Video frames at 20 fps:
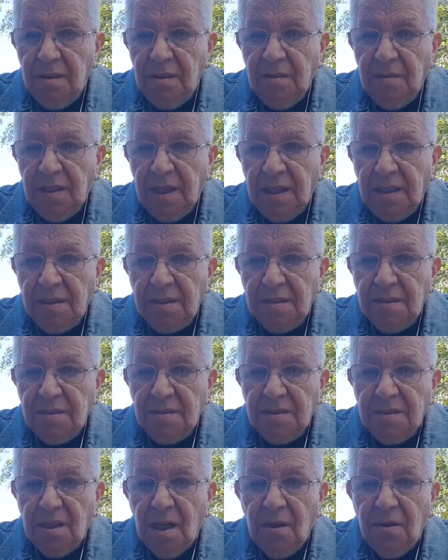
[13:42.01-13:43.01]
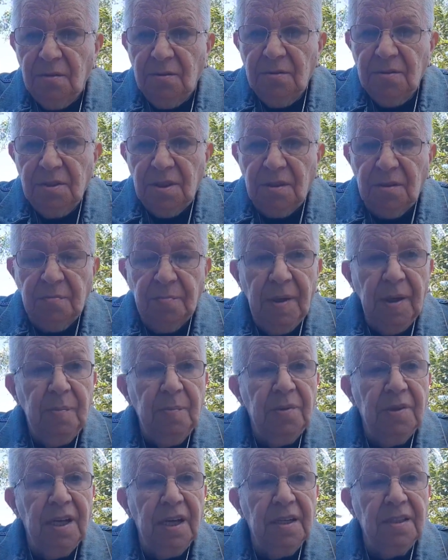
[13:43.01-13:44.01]
you get told, or
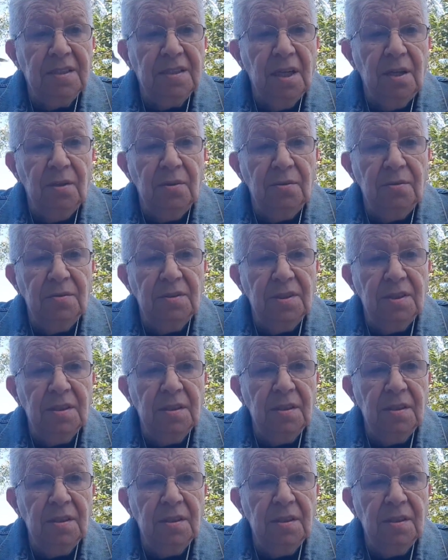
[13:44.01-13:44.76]
people get told,